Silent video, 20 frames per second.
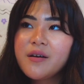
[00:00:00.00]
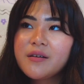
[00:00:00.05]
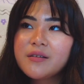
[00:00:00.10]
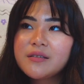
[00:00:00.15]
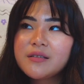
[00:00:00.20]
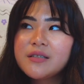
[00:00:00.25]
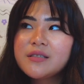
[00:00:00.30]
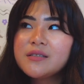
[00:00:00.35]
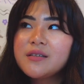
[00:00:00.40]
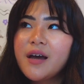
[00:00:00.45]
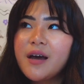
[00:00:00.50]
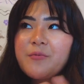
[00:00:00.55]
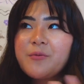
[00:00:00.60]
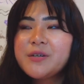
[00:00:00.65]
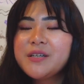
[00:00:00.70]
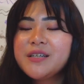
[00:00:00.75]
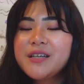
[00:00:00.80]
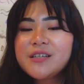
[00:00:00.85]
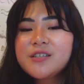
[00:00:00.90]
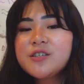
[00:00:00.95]
we
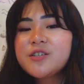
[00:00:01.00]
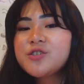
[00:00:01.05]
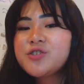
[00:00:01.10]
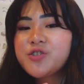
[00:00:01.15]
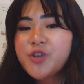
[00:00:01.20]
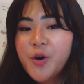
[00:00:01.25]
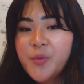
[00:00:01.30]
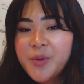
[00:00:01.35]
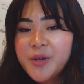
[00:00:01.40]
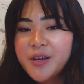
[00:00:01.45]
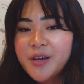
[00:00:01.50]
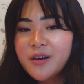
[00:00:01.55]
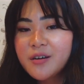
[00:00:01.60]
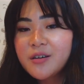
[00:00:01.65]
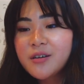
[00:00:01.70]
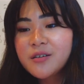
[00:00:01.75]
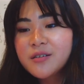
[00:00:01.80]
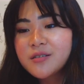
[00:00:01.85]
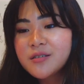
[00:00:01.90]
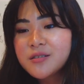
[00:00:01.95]
didn't actually shop here
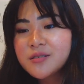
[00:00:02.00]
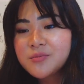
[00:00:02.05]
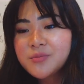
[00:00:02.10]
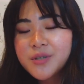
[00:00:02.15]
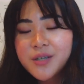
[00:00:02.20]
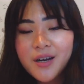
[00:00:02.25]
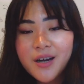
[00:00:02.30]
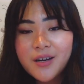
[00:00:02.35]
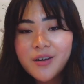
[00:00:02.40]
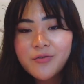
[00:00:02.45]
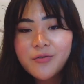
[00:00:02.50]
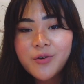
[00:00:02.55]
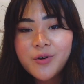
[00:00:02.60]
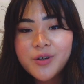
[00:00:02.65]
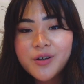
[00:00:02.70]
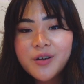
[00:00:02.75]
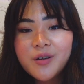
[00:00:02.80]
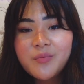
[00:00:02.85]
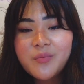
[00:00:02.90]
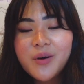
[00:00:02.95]
because we can't afford
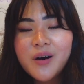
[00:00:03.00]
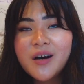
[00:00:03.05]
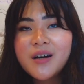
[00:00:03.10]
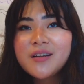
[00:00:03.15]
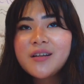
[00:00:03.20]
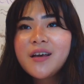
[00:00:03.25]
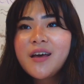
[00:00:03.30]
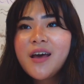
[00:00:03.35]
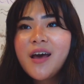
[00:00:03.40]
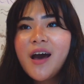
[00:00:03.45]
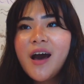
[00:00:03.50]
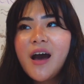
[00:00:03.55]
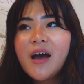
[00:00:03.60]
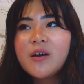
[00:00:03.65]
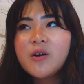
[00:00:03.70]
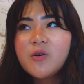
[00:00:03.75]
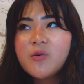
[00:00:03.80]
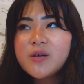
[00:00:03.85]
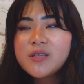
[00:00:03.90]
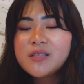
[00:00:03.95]
it, but I
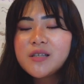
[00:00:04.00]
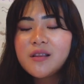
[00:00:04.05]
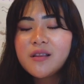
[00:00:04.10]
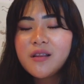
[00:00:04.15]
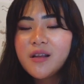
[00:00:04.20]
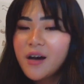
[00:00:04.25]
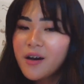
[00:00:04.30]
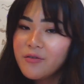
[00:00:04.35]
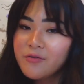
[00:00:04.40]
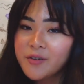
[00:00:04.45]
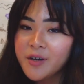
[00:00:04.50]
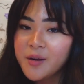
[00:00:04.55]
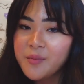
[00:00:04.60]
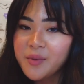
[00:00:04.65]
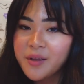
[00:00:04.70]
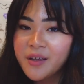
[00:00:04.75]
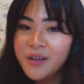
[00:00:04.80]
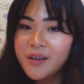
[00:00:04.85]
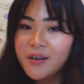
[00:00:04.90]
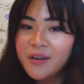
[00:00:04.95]
always love
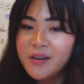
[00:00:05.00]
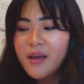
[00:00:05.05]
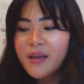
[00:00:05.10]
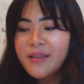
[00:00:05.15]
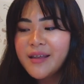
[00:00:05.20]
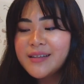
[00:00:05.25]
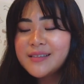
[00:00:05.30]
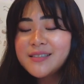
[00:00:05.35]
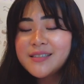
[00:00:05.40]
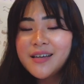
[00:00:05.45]
coming here, and that's